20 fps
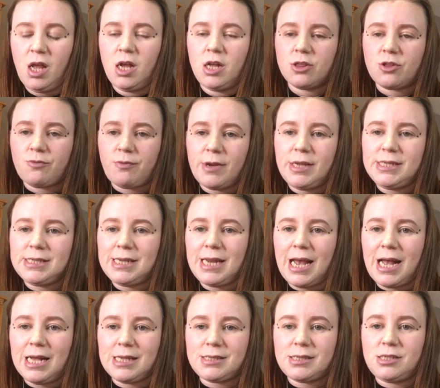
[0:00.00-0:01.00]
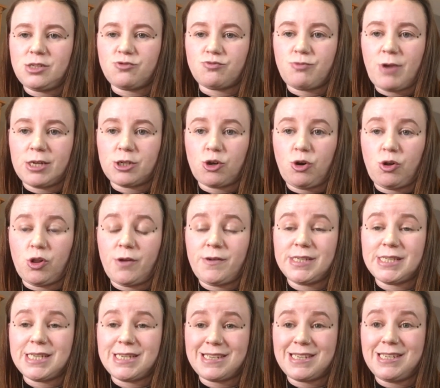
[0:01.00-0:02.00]
The reason it has this red colour
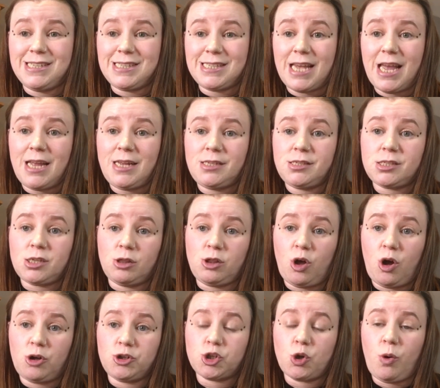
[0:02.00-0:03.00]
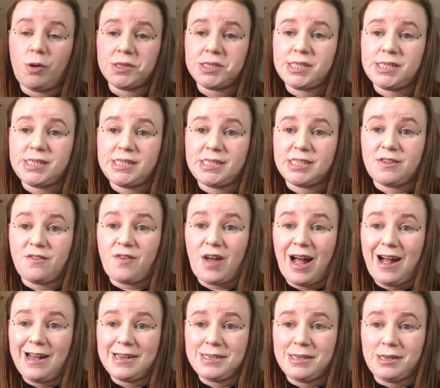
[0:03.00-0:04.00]
is it contains large quantities of
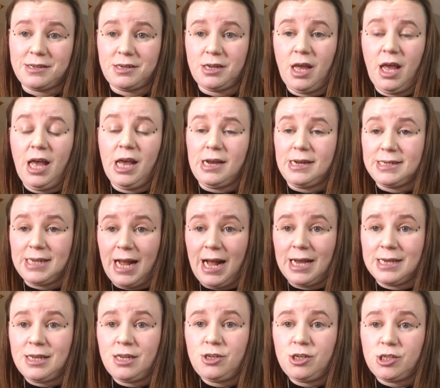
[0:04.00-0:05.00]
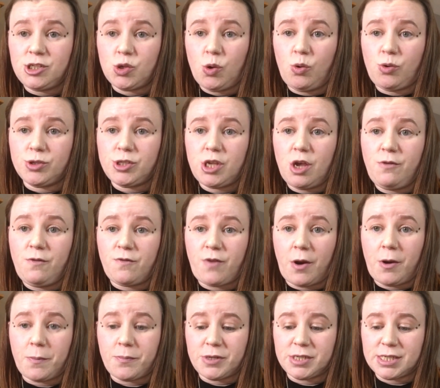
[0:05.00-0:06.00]
iron, and iron is also
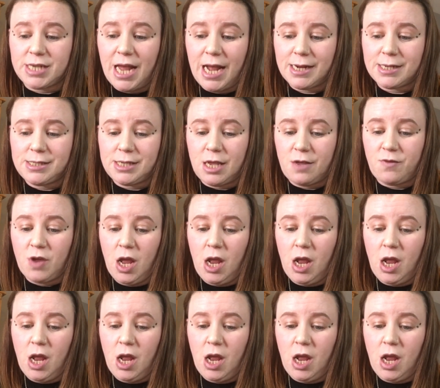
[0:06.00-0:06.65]
very protective,